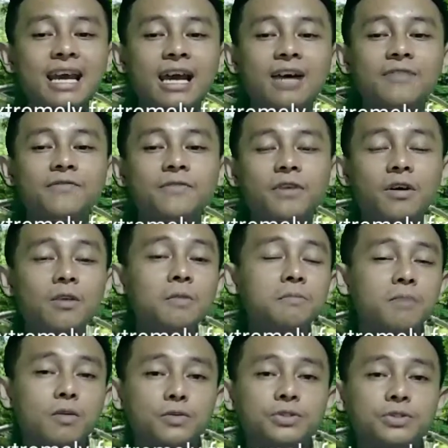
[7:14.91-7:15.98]
have
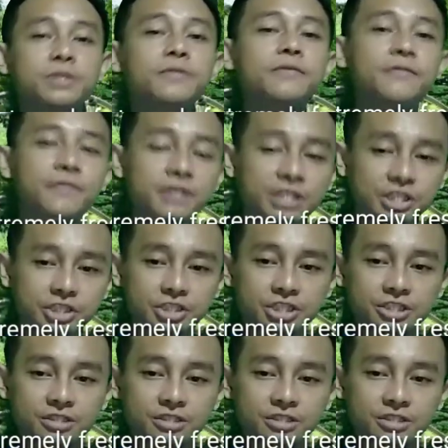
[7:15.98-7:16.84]
almost finished.